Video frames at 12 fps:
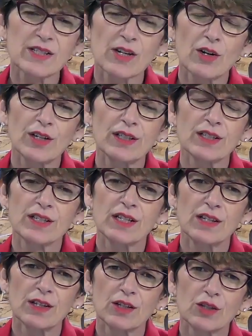starting to
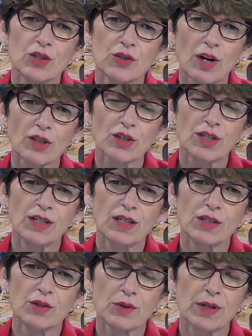see the construction
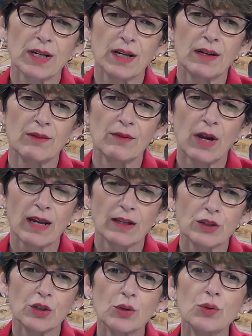industry uh,
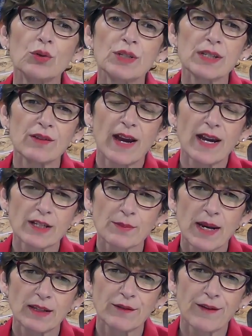use advanced
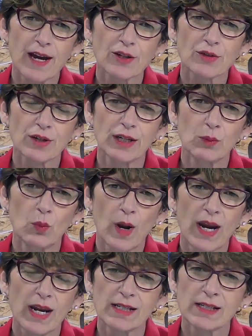manufacturing in
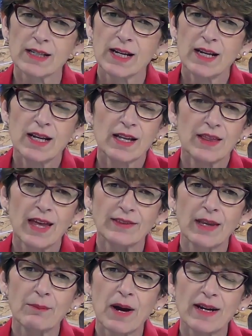ways
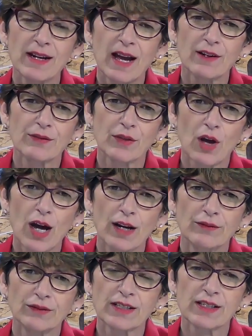that they might not have thought
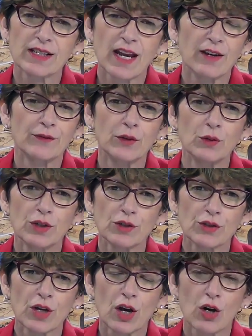of, let's say, a few
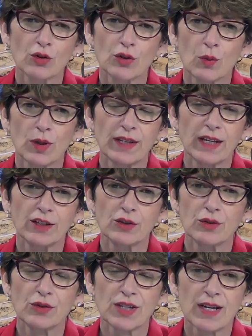years ago to what they could
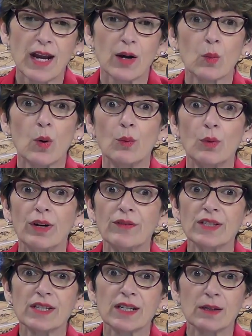do today or what we're
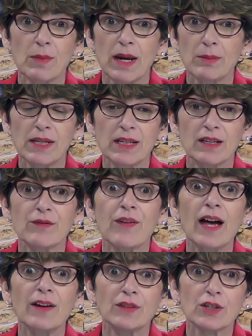even seeing maybe in
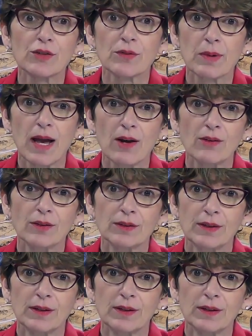five years from now?